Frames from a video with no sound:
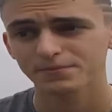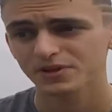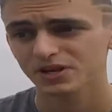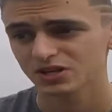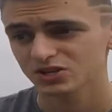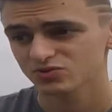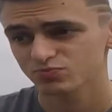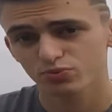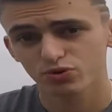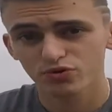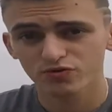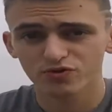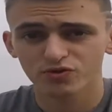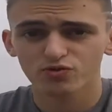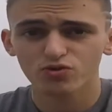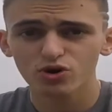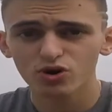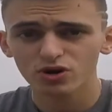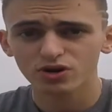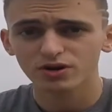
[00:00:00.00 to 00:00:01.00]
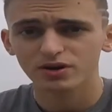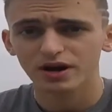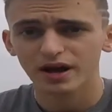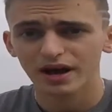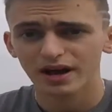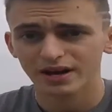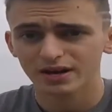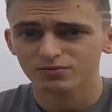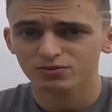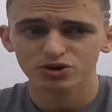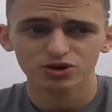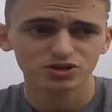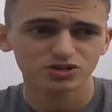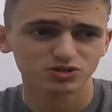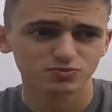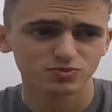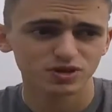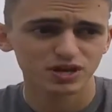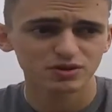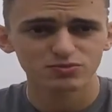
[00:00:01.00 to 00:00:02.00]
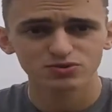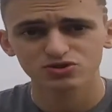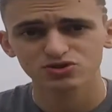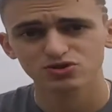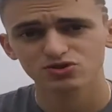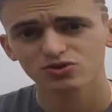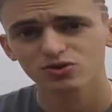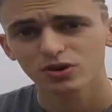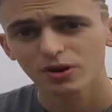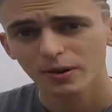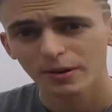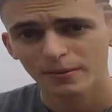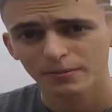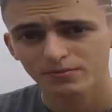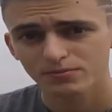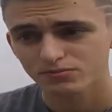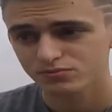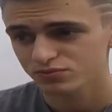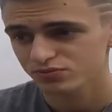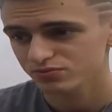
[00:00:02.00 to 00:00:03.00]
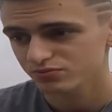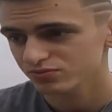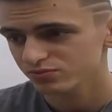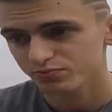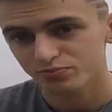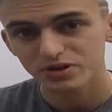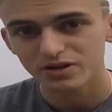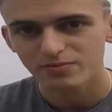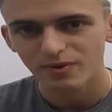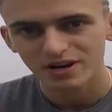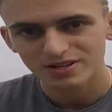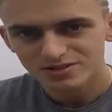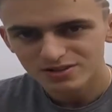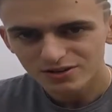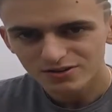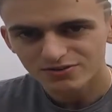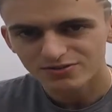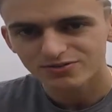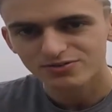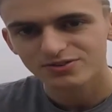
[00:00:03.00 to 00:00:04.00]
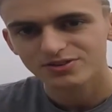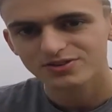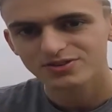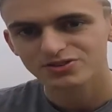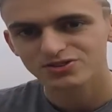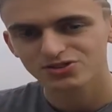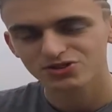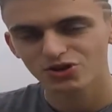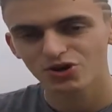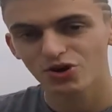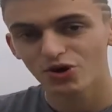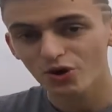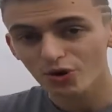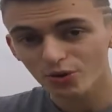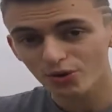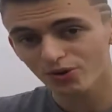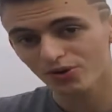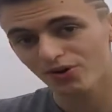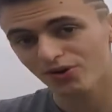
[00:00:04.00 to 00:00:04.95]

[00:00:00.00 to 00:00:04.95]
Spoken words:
is proven wrong, and I'm going to be able to beat myself. So